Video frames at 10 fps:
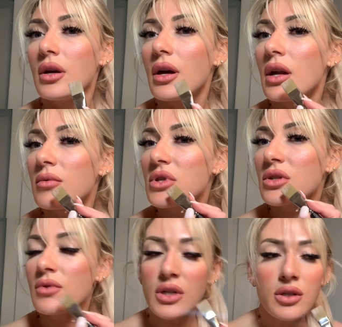And I'm just
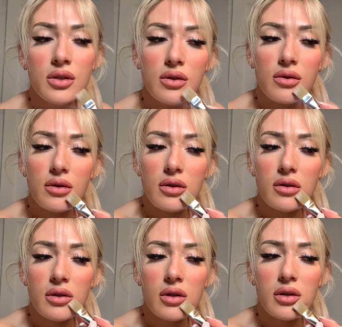going to
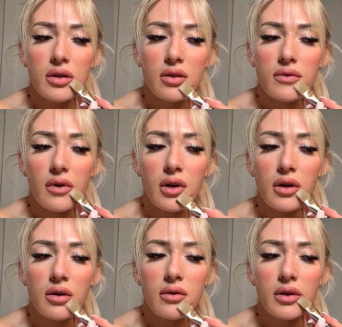carve
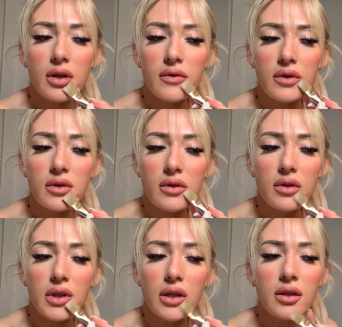out ever so
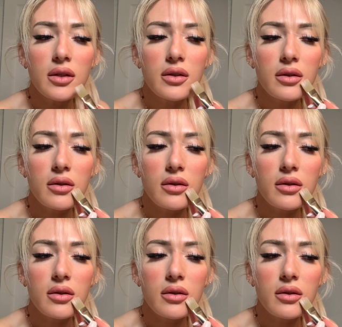lightly